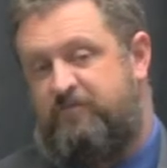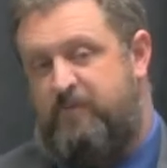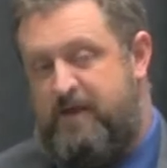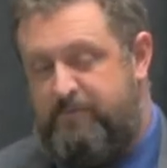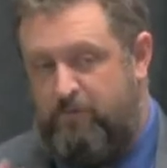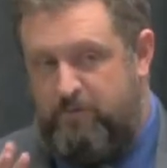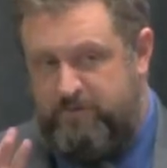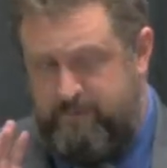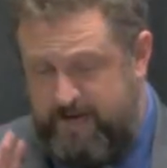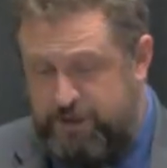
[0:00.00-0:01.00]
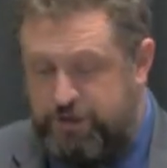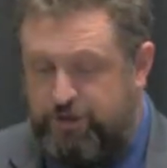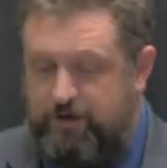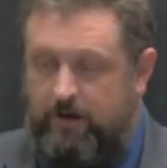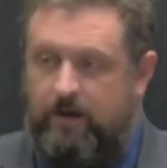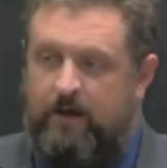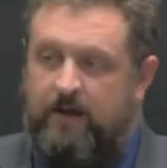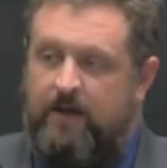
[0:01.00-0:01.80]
if people made sure